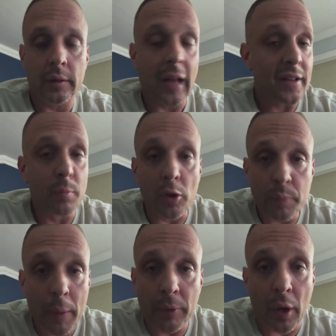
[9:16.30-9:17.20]
Guys,
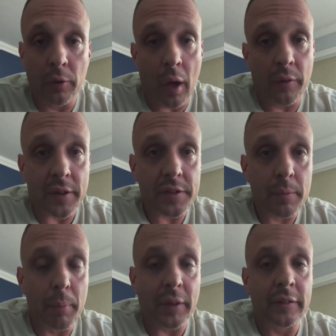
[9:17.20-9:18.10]
most people don't know
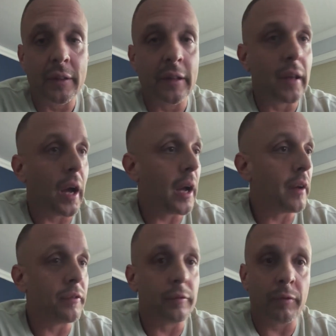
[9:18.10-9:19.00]
this, but
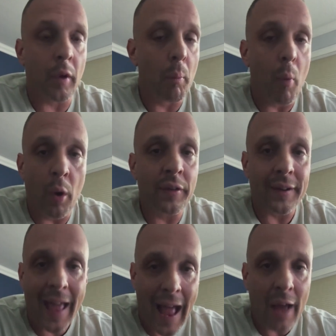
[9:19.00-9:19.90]
more
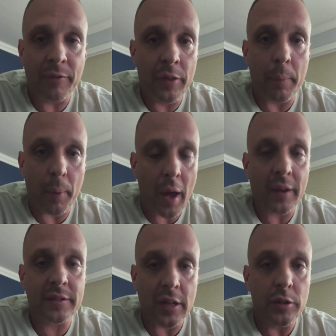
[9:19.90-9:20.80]
than half of the
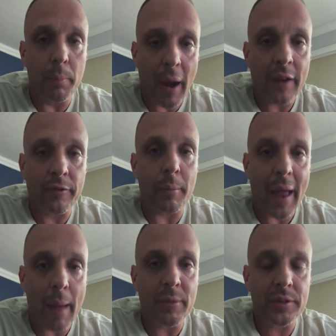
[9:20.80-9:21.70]
products that you buy from
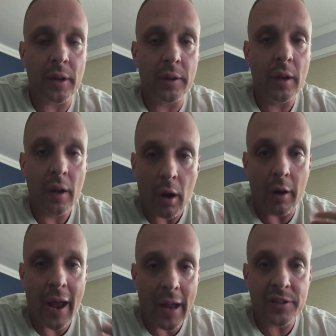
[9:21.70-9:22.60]
Amazon
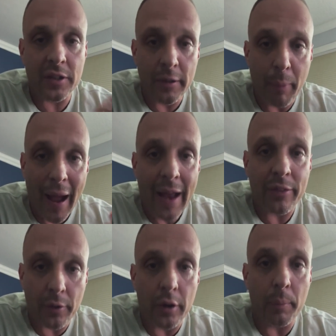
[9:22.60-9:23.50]
are actually by
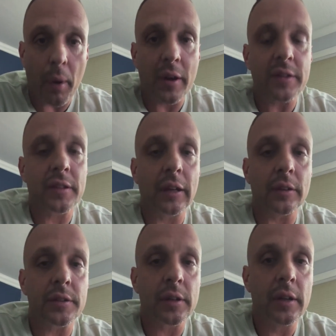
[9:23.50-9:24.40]
third-party
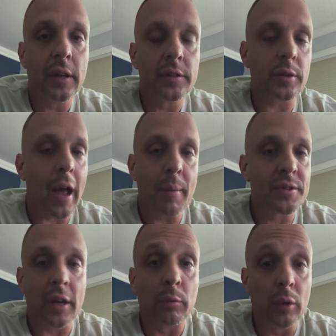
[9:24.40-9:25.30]
sellers. So
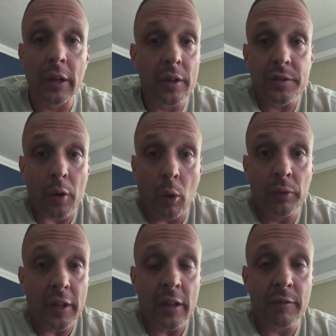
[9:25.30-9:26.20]
Amazon really doesn't
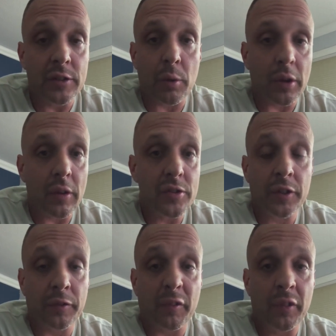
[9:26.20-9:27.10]
own the inventory. They're
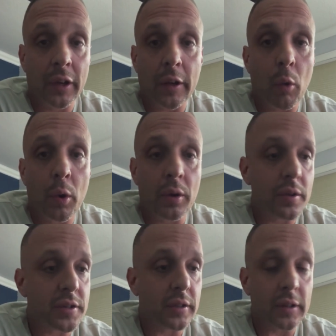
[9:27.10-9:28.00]
just fulfilling
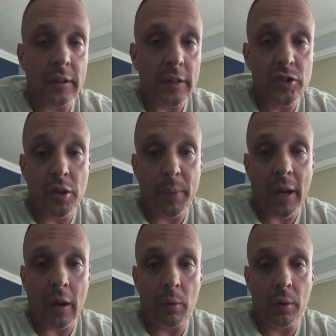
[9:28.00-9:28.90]
orders and then
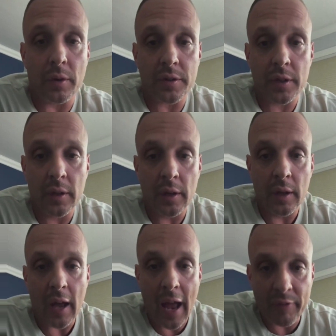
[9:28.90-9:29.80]
shipping out orders.
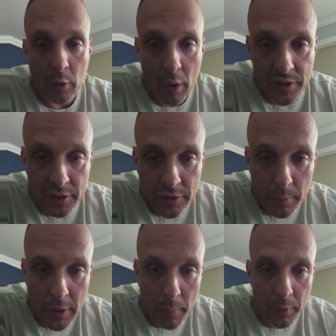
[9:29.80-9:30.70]
I have a question. To
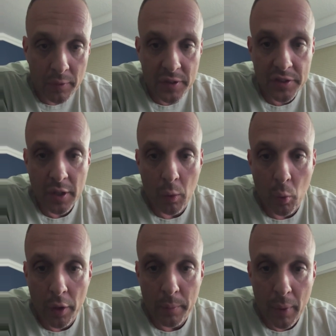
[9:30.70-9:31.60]
be approved to sell
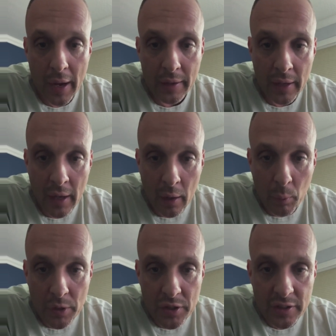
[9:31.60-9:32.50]
one brand,
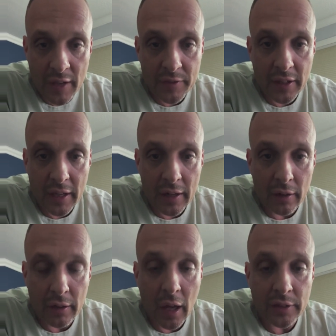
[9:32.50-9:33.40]
we just have to get
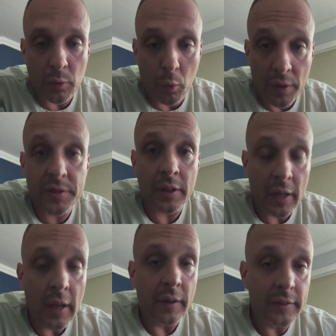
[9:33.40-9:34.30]
unlocked once?
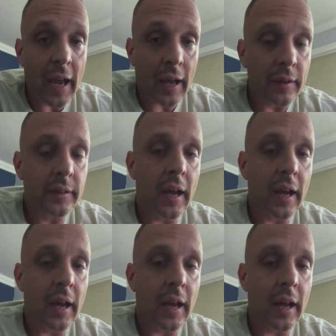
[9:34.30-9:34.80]
Yeah.